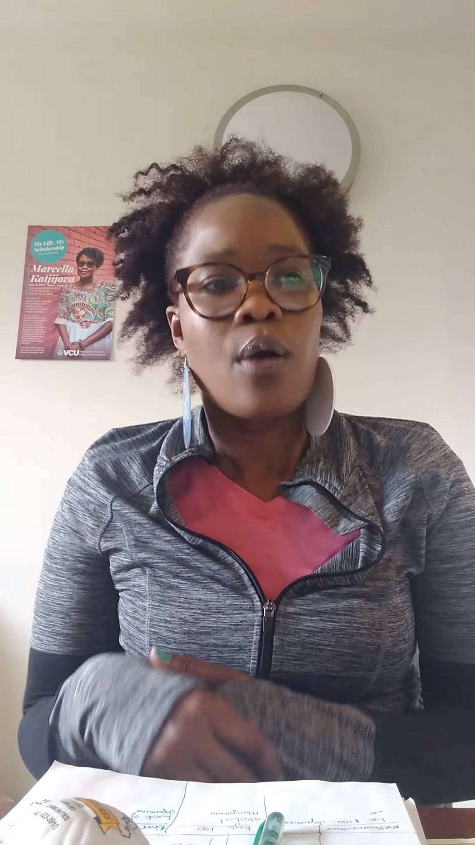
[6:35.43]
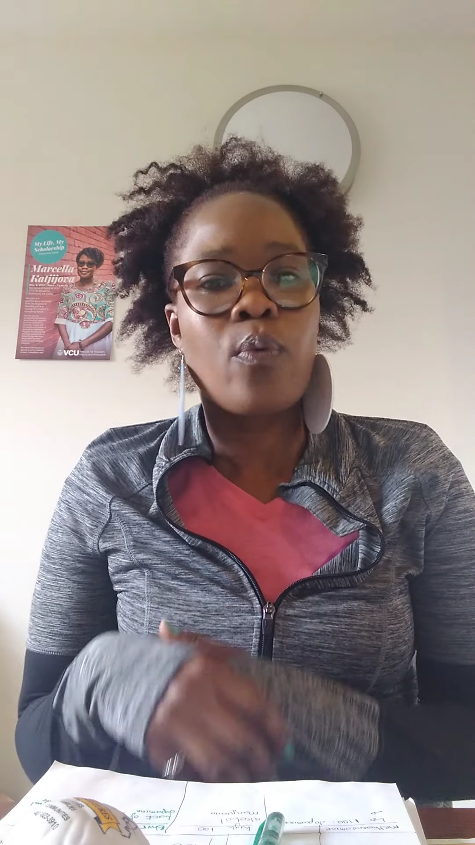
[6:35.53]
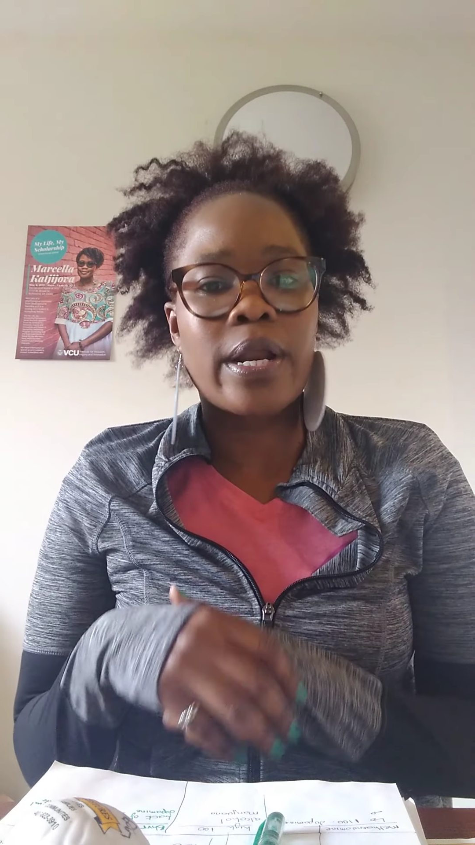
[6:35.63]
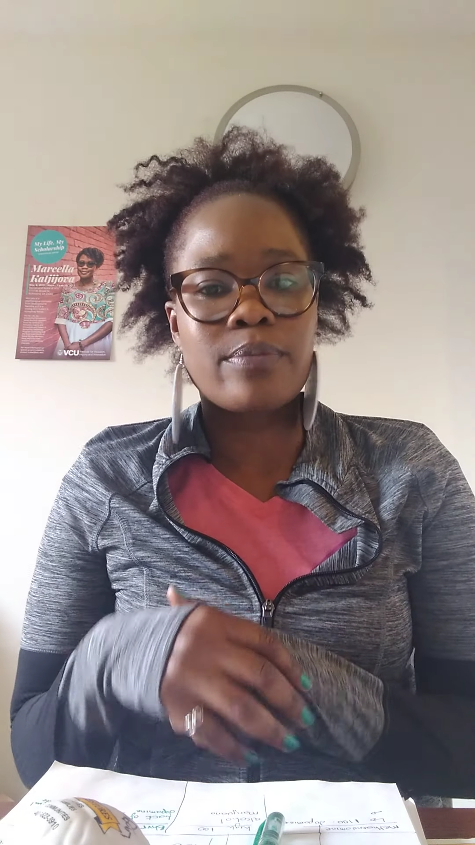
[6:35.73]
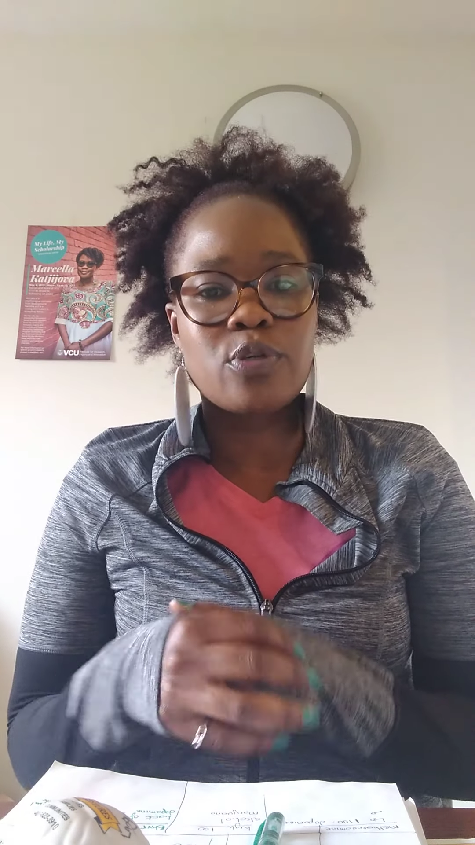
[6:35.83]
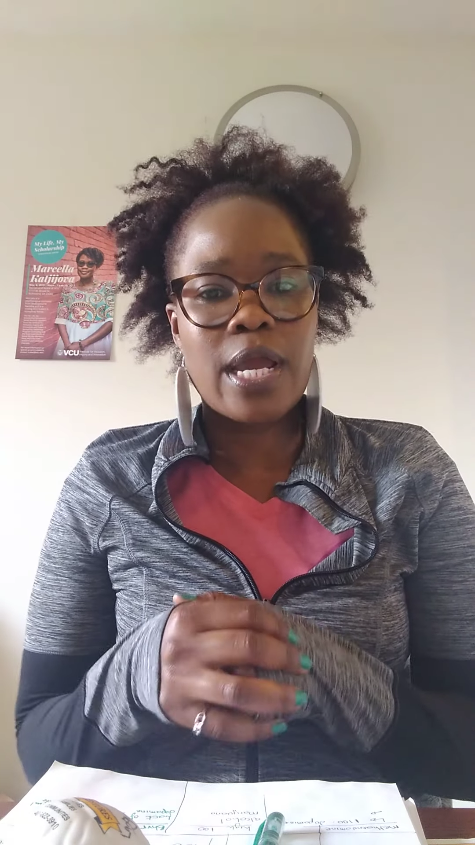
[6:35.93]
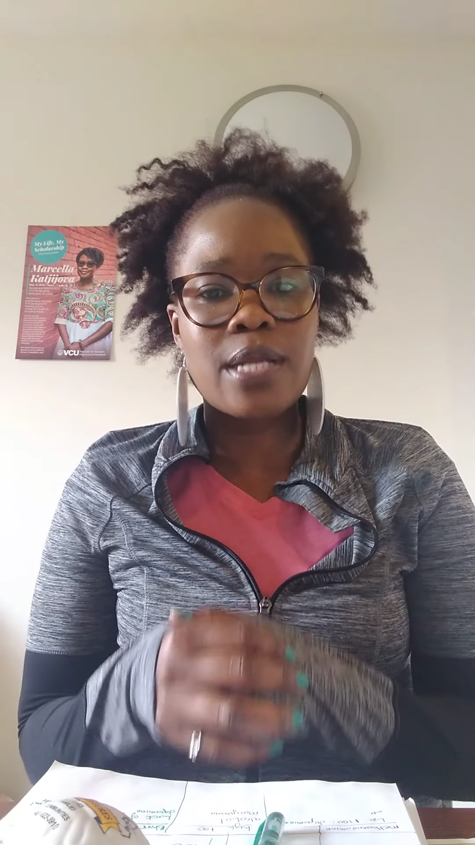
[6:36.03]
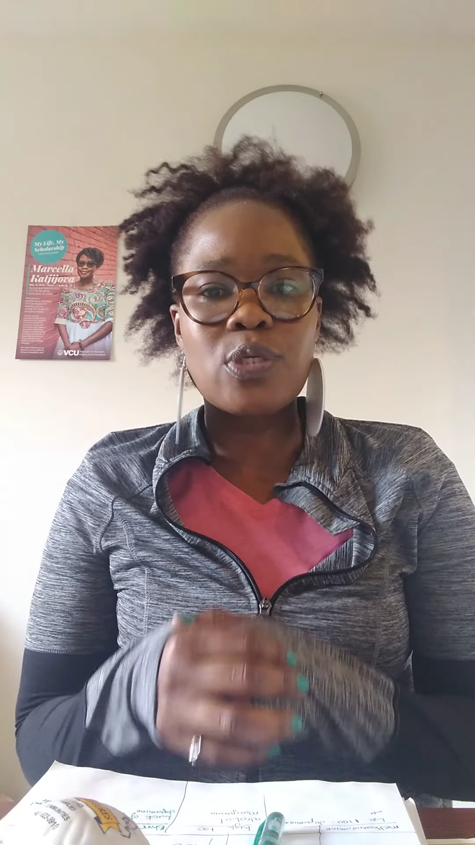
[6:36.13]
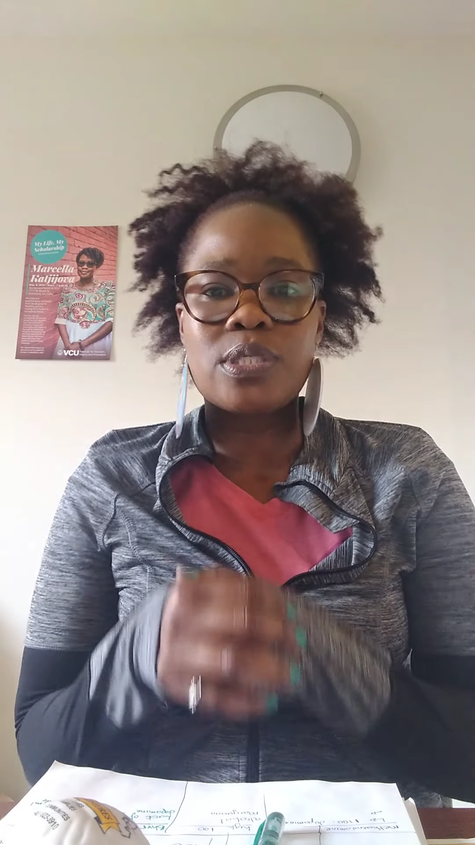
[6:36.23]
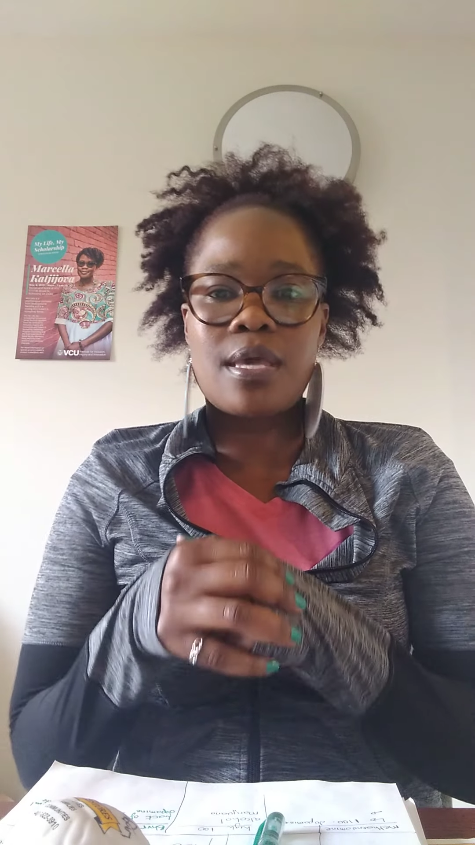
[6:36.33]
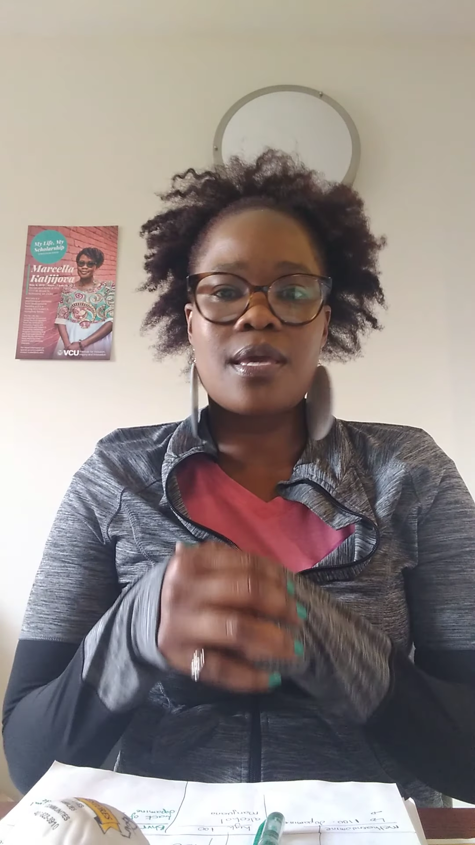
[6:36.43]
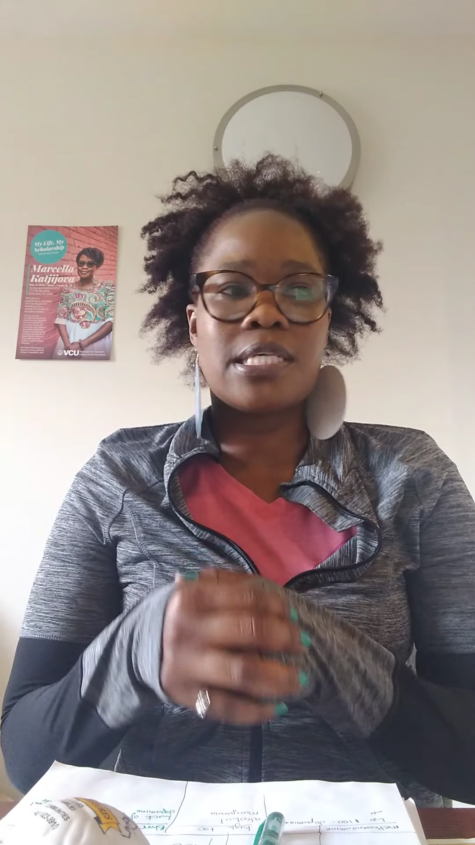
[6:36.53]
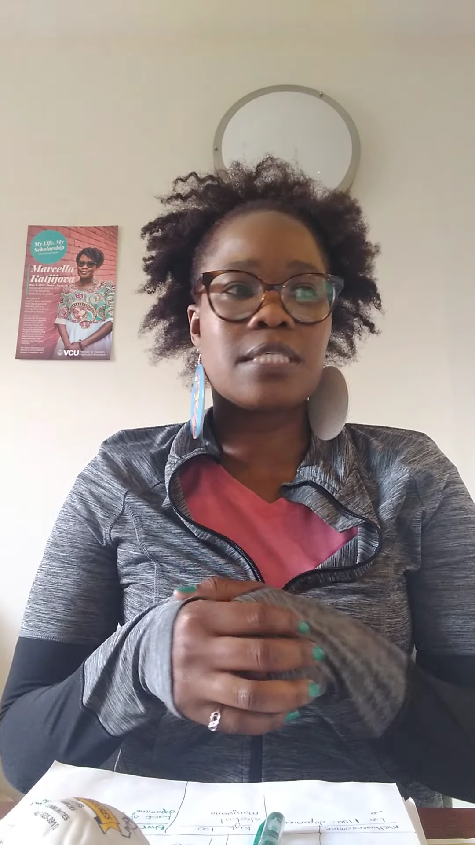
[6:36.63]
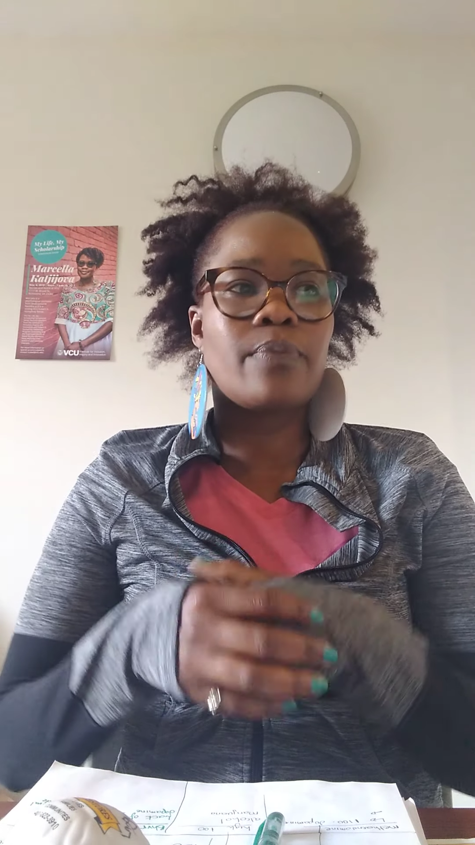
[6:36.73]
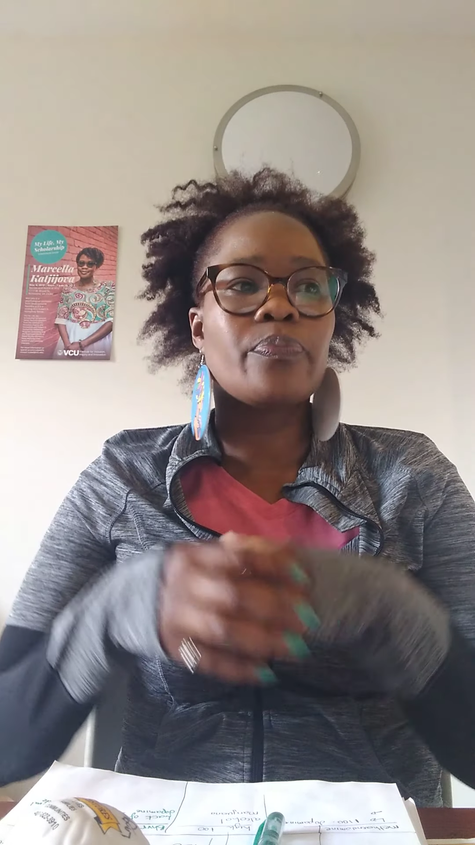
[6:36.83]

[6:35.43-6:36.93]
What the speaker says: What I'm trying to say is